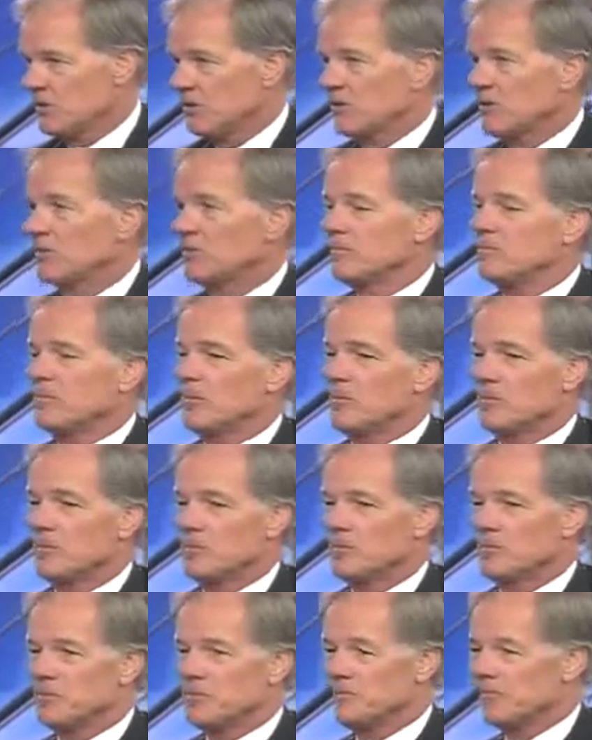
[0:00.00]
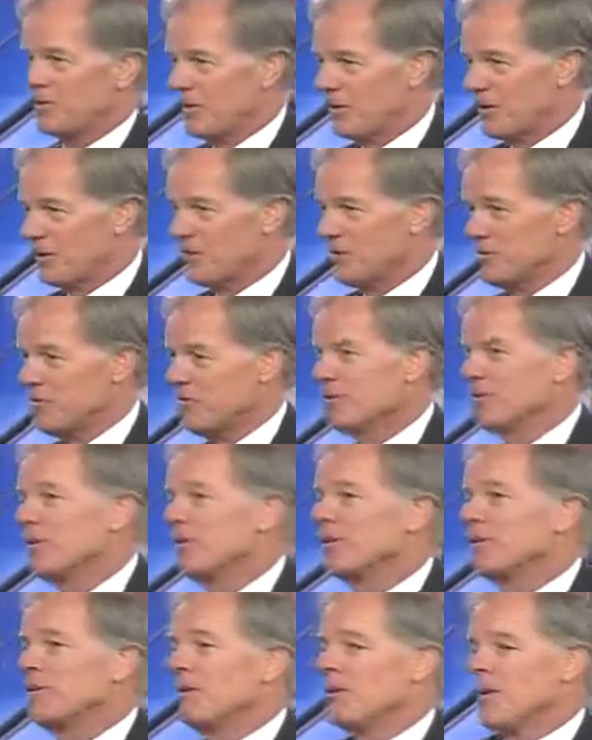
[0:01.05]
I'm going to go to fairs
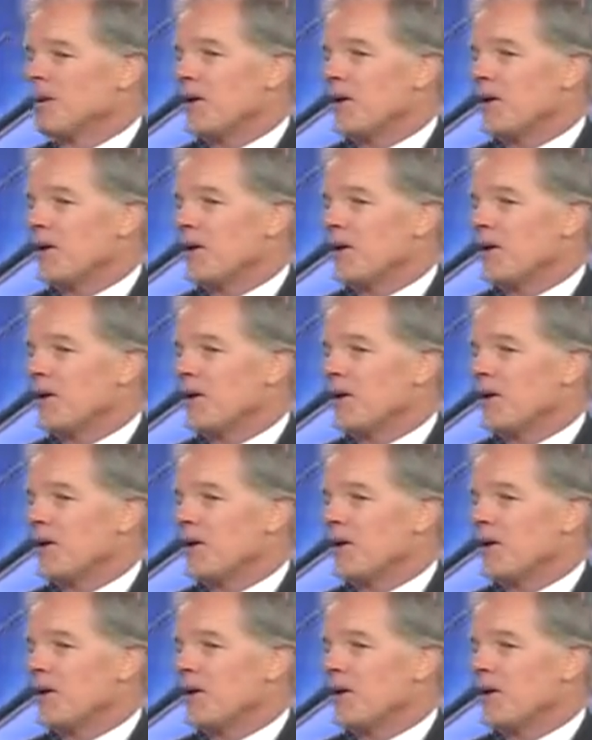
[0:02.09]
and